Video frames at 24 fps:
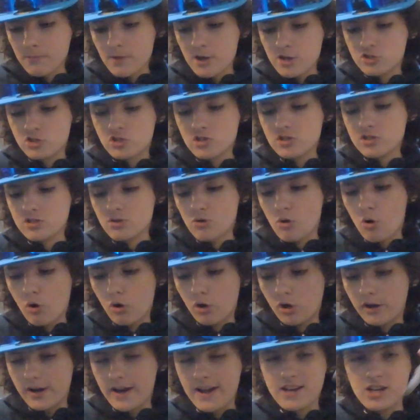mentions
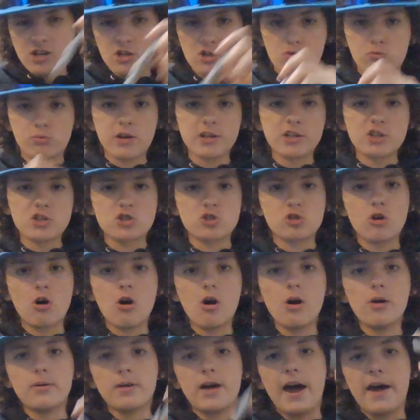are Ennis
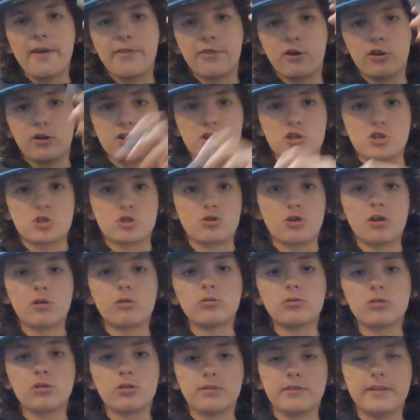Rakestraw. I thought he
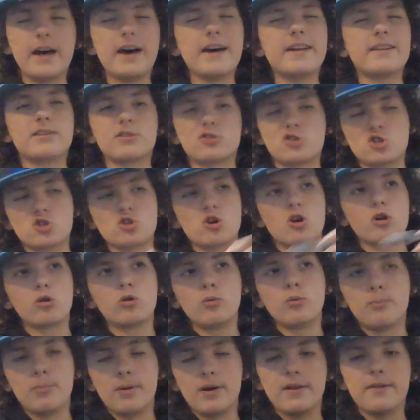
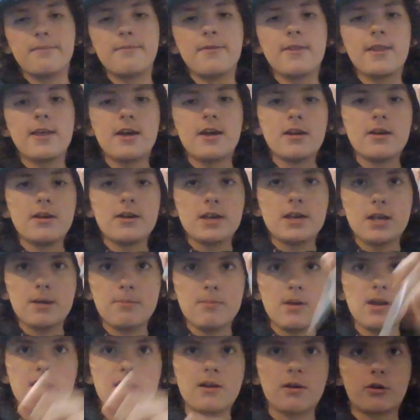but he
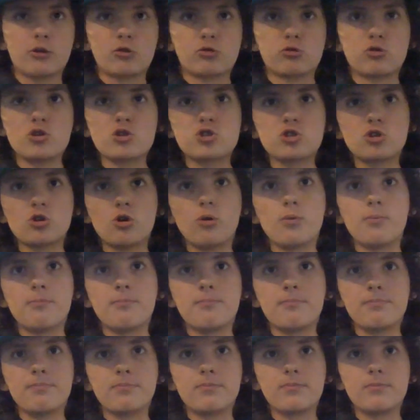made a crucial
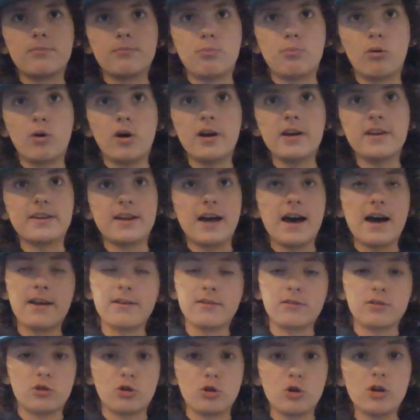play,
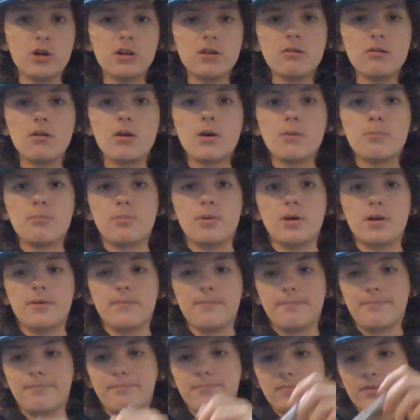not good, but
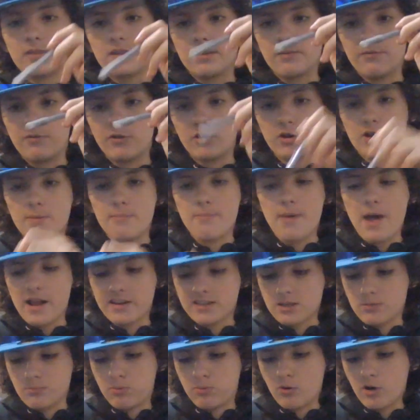very
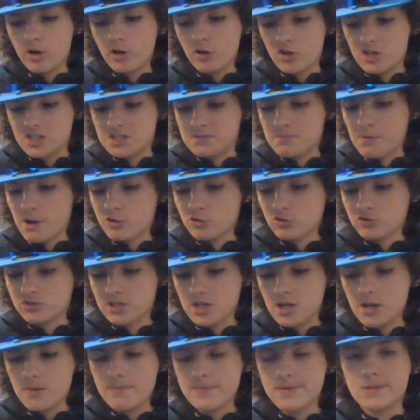impacting play on special
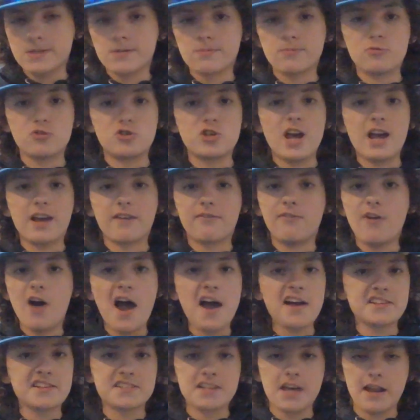teams. Jack
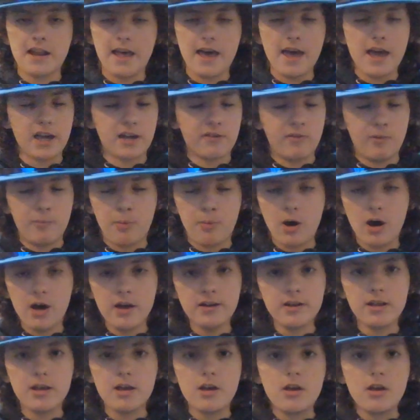Fox had a heck of a punt,